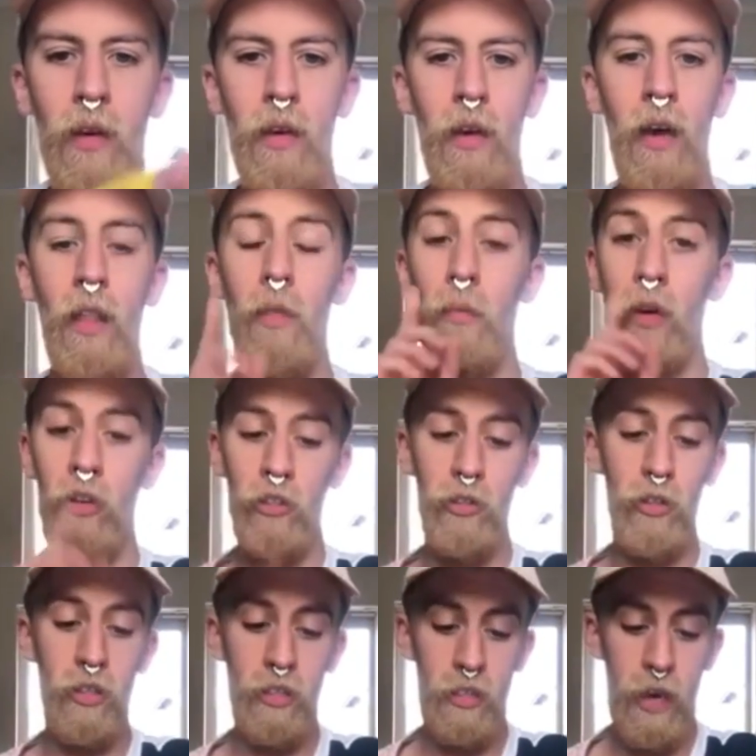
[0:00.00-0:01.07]
then we're going to do the
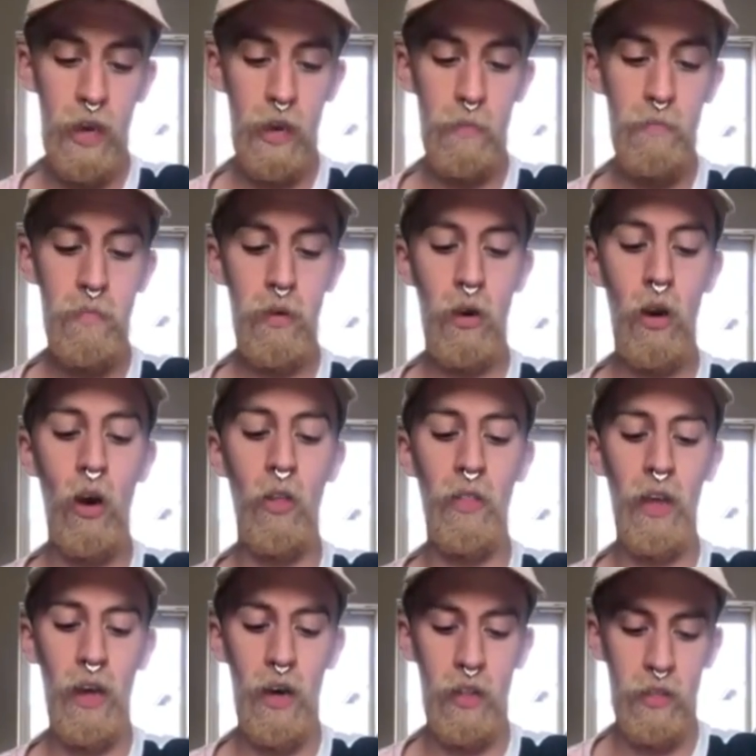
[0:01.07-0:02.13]
same on the
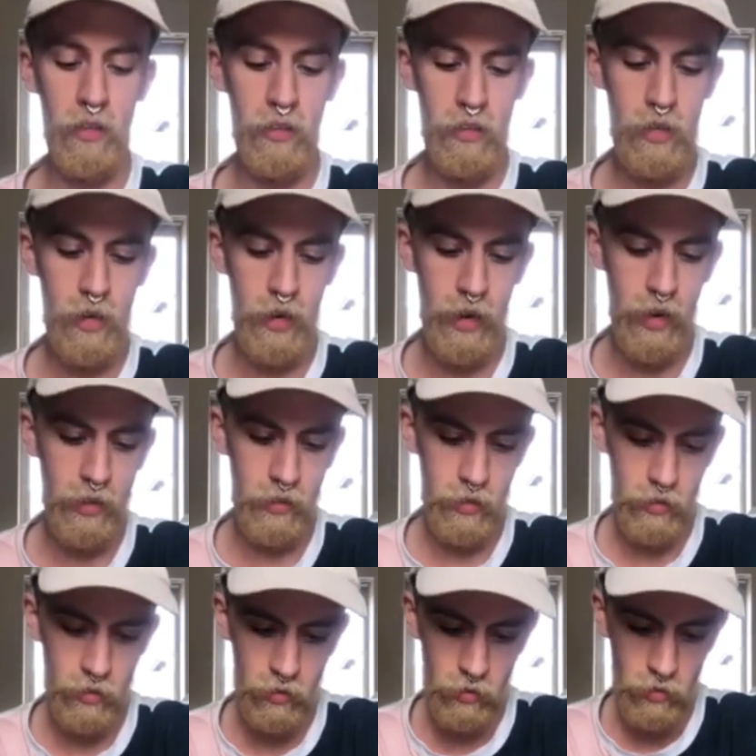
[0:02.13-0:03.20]
other side.
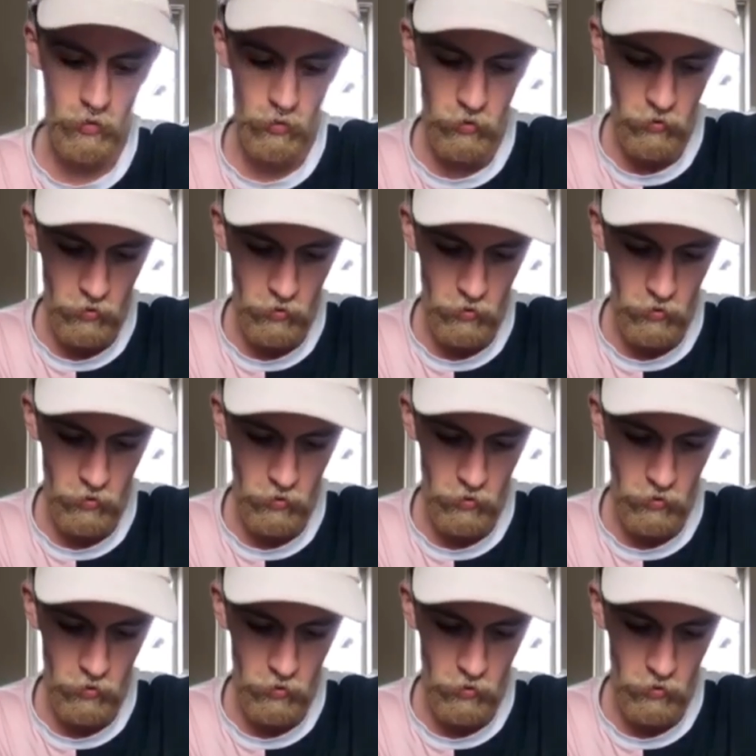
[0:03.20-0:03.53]
So,